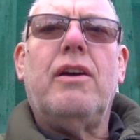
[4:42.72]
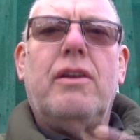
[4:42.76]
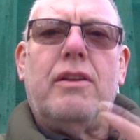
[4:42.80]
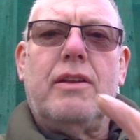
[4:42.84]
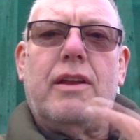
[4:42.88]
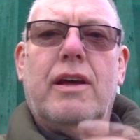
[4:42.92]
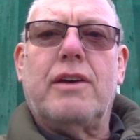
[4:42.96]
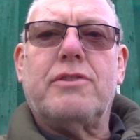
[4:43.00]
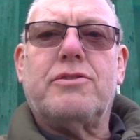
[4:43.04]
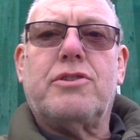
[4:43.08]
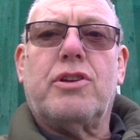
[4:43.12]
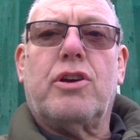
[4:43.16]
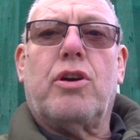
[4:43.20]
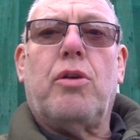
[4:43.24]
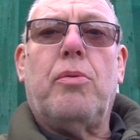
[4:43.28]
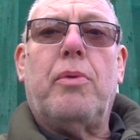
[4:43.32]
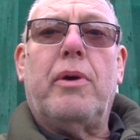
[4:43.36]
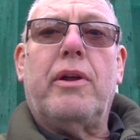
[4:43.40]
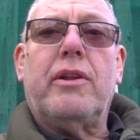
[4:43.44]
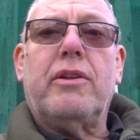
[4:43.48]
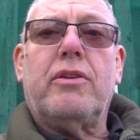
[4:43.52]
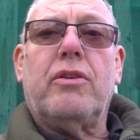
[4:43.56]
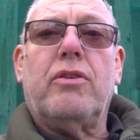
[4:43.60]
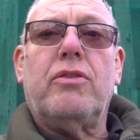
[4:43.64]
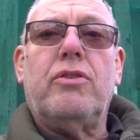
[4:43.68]
nice to
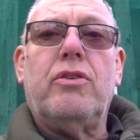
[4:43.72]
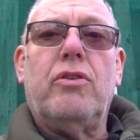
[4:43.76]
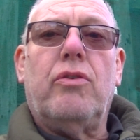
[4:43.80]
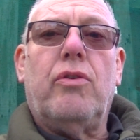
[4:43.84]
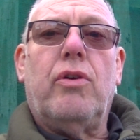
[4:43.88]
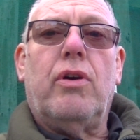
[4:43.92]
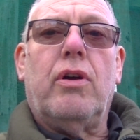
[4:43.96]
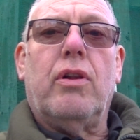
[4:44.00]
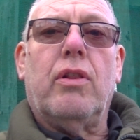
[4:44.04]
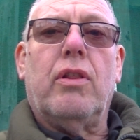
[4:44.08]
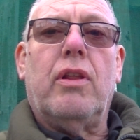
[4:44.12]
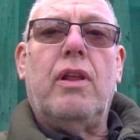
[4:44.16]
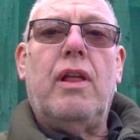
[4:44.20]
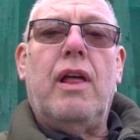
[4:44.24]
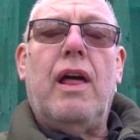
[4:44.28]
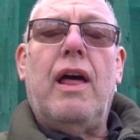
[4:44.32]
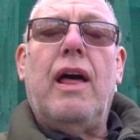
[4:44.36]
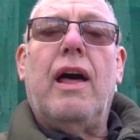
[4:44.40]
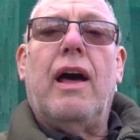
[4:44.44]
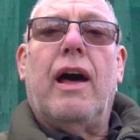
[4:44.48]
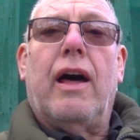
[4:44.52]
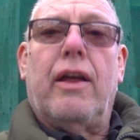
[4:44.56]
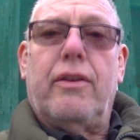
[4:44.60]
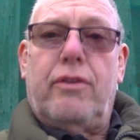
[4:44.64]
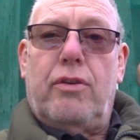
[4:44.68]
comment on you all
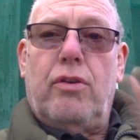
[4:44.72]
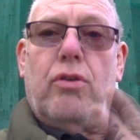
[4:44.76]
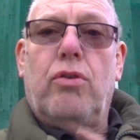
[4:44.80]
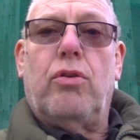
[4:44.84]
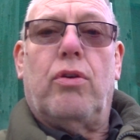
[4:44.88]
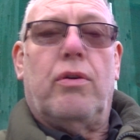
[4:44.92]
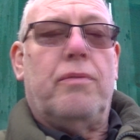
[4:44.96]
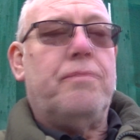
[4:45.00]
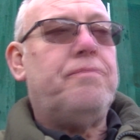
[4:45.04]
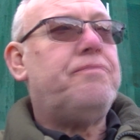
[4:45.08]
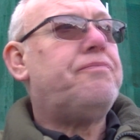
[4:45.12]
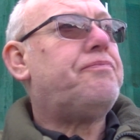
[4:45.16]
and oh